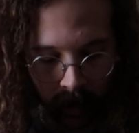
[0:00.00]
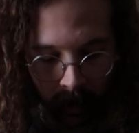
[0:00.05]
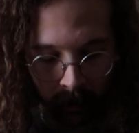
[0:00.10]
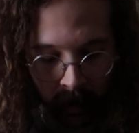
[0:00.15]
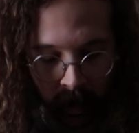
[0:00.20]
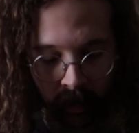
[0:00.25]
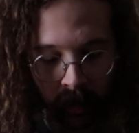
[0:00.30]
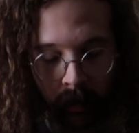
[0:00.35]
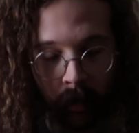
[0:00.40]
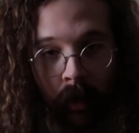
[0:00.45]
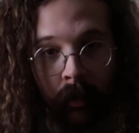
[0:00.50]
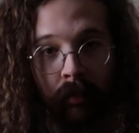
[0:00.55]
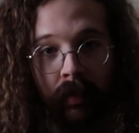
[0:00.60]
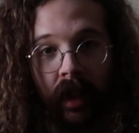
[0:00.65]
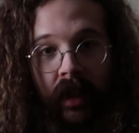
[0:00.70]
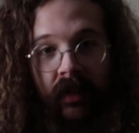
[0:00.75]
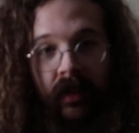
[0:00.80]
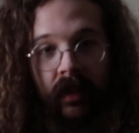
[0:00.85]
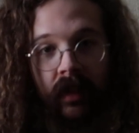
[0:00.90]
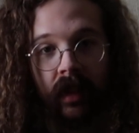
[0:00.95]
makes for a more
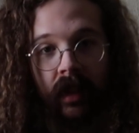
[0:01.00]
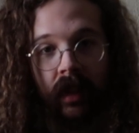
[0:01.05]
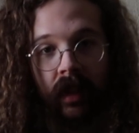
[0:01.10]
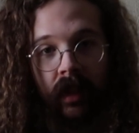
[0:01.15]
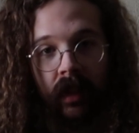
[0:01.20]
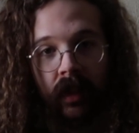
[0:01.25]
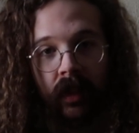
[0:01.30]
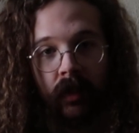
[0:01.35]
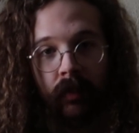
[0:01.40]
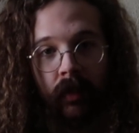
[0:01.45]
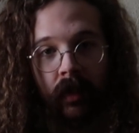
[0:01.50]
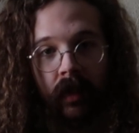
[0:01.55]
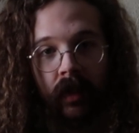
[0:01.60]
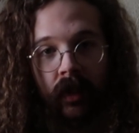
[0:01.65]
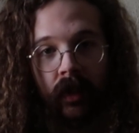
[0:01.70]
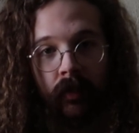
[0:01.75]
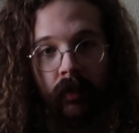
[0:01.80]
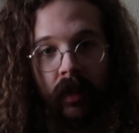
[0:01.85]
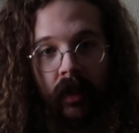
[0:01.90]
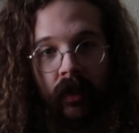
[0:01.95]
pleasant eating
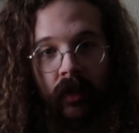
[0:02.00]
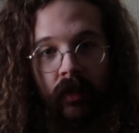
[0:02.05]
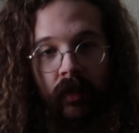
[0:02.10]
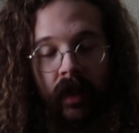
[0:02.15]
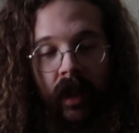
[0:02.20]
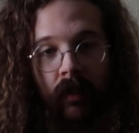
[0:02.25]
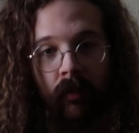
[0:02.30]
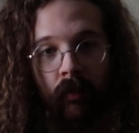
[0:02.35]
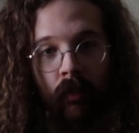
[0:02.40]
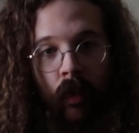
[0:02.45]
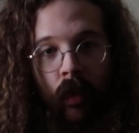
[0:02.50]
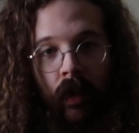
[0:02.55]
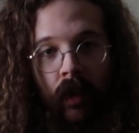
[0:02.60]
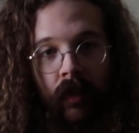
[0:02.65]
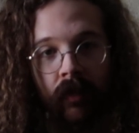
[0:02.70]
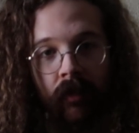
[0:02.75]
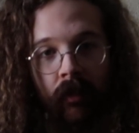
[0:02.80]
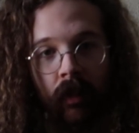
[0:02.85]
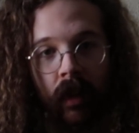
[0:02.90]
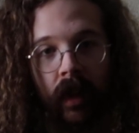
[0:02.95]
experience because you get
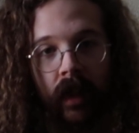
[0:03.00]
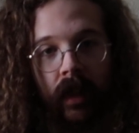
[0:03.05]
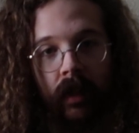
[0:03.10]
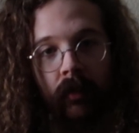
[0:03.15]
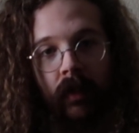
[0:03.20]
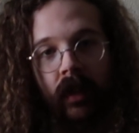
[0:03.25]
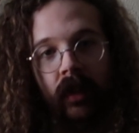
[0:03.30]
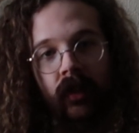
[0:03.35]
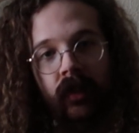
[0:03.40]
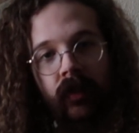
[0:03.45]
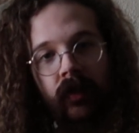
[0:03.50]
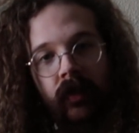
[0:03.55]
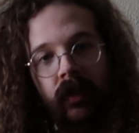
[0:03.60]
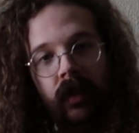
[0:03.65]
more variety, because